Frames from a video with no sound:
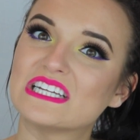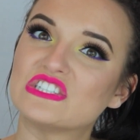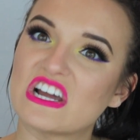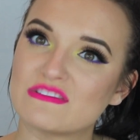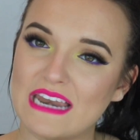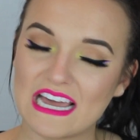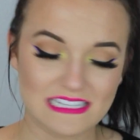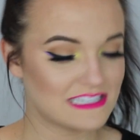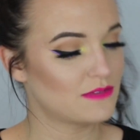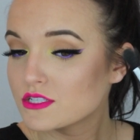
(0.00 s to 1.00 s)
drives me
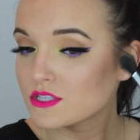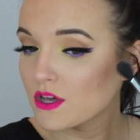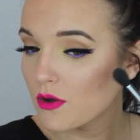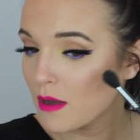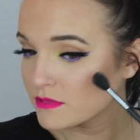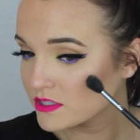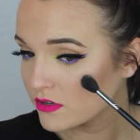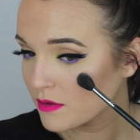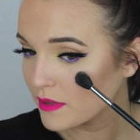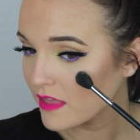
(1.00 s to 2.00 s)
nuts. So I'm just
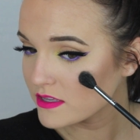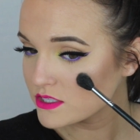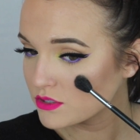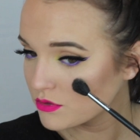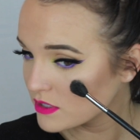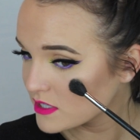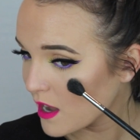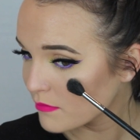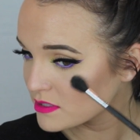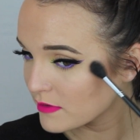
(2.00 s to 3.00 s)
gonna apply this to the
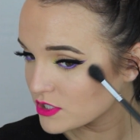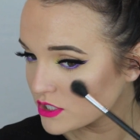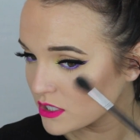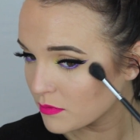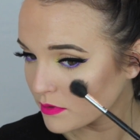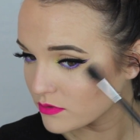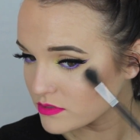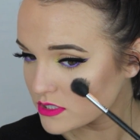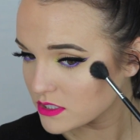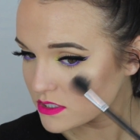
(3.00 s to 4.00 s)
tops of my
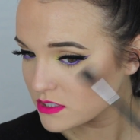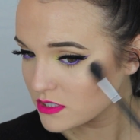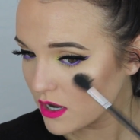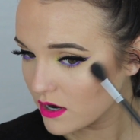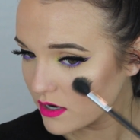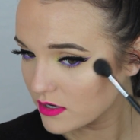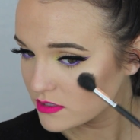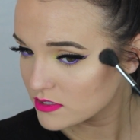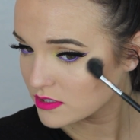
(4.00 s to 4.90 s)
cheekbones to start.